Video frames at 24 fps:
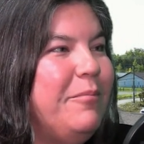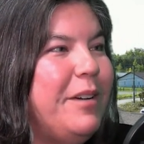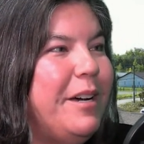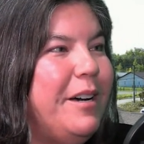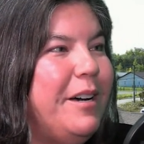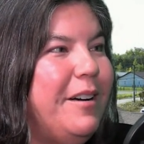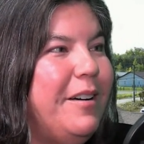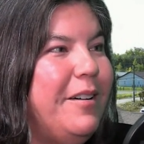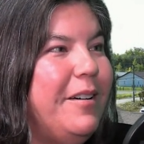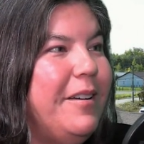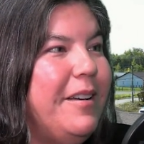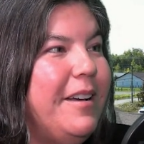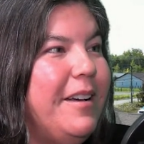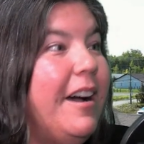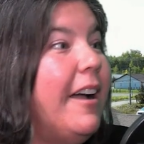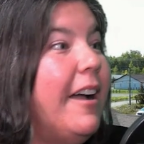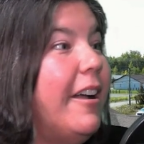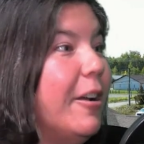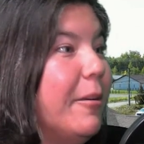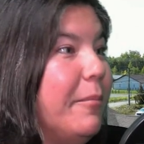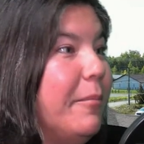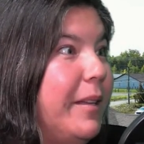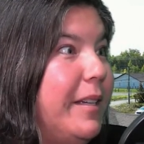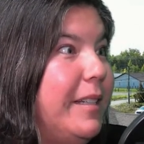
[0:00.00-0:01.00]
a
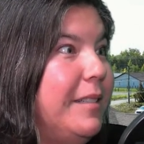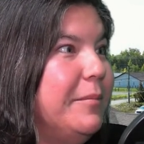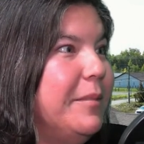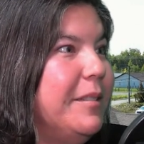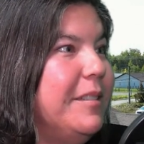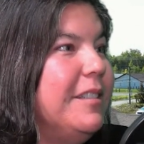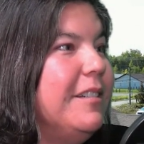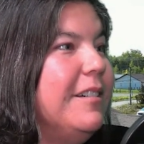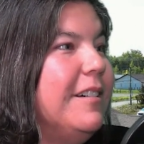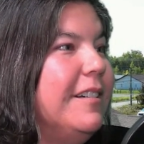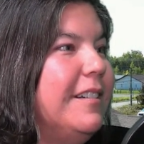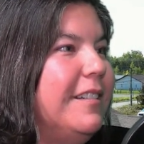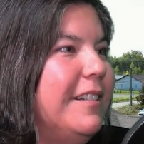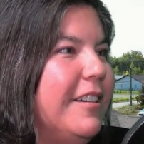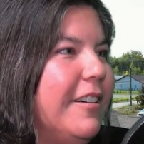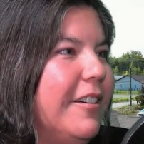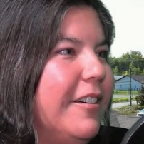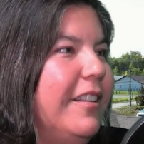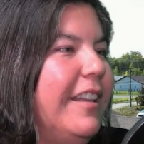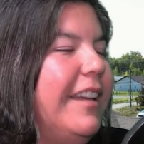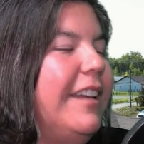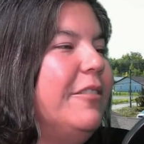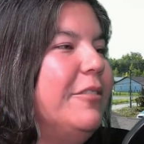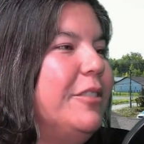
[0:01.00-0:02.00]
higher placement on our
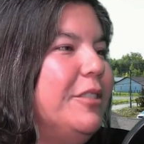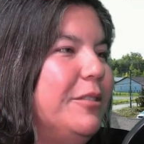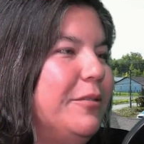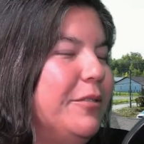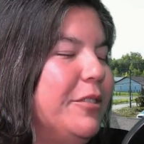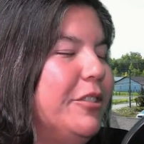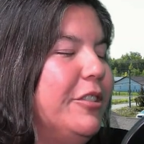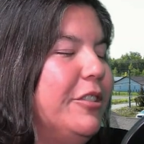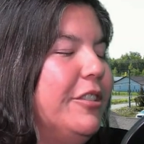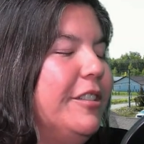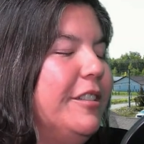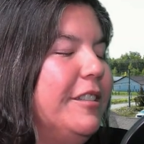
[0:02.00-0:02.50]
language for sure.